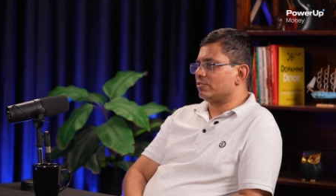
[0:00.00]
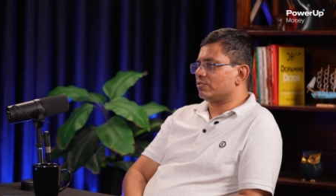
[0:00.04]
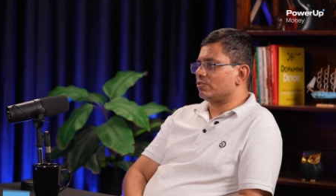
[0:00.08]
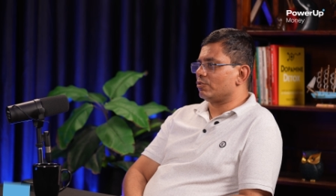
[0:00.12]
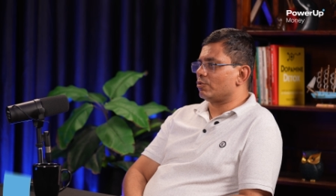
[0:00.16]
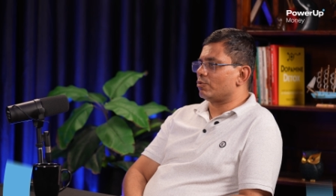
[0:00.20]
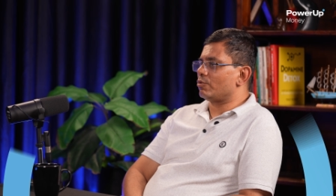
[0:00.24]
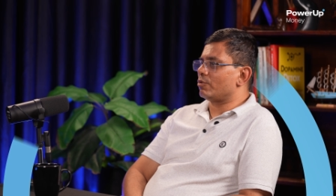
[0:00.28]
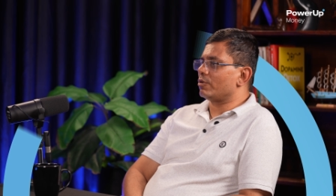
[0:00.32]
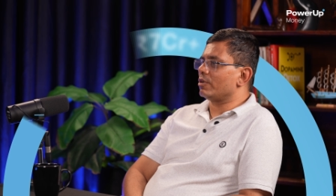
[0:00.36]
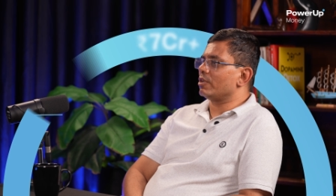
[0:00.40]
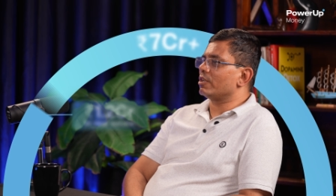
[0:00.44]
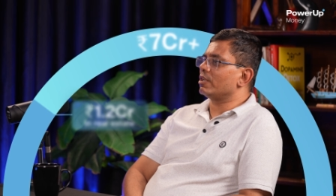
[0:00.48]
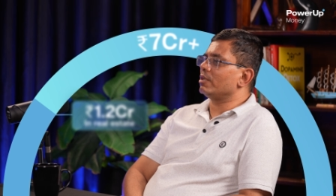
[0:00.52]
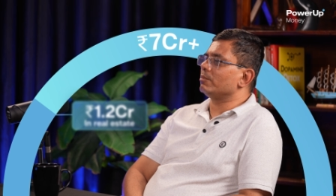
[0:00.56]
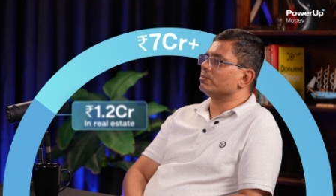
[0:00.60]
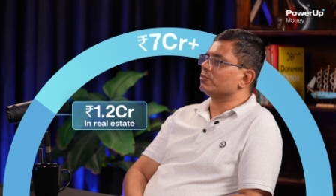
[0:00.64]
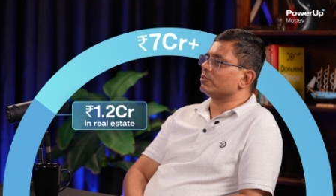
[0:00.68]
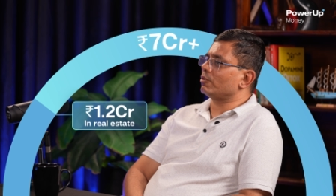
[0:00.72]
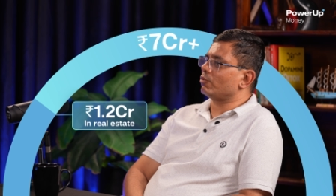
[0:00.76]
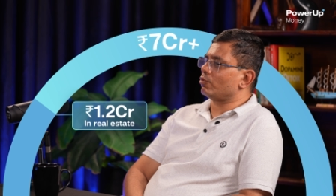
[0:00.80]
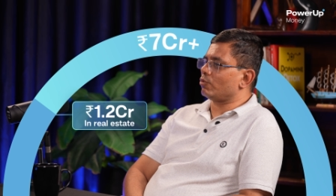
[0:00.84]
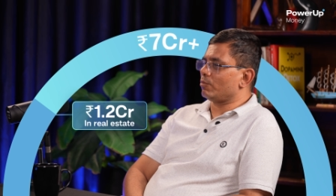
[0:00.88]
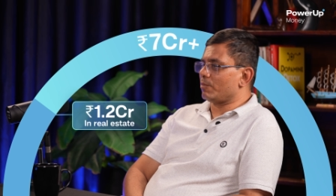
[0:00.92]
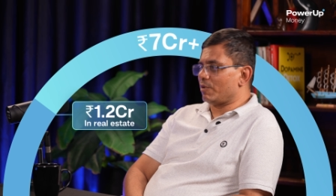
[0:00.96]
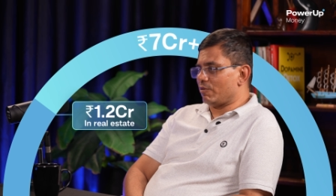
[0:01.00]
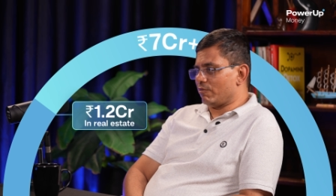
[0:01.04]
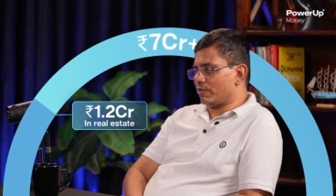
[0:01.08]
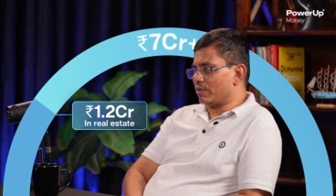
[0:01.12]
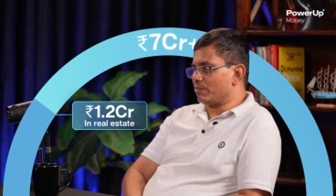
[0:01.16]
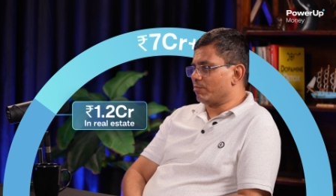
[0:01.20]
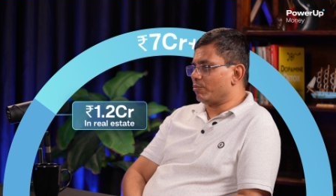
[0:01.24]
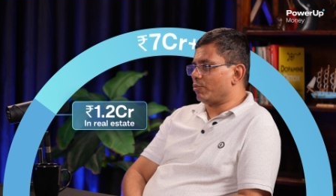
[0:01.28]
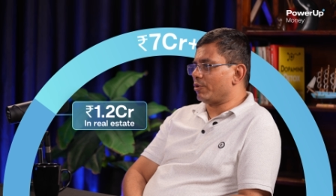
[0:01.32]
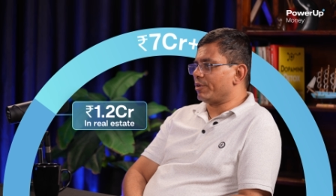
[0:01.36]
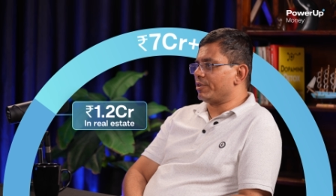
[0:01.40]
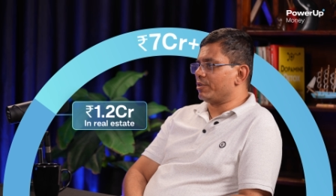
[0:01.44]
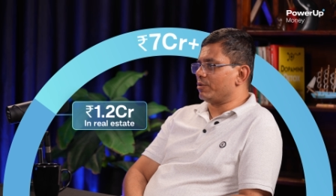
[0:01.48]
So total comes out to be
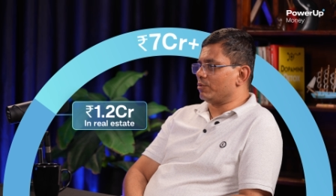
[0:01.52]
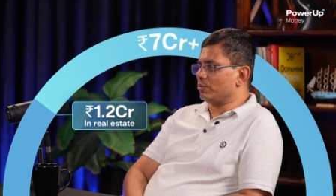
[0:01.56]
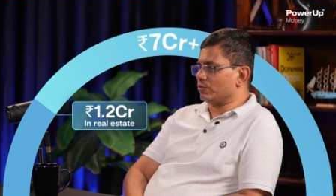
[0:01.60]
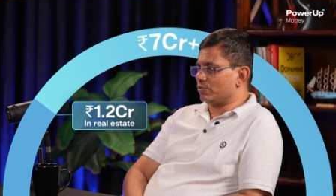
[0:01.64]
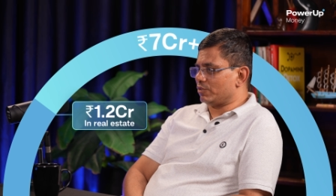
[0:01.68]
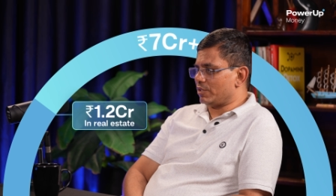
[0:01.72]
1.2